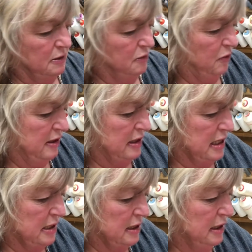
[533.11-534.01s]
with
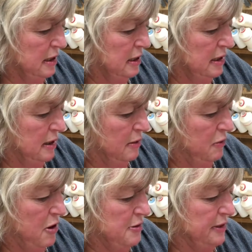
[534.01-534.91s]
that
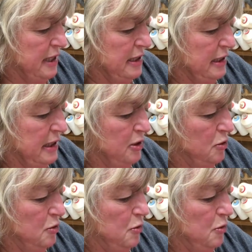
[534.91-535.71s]
process at all.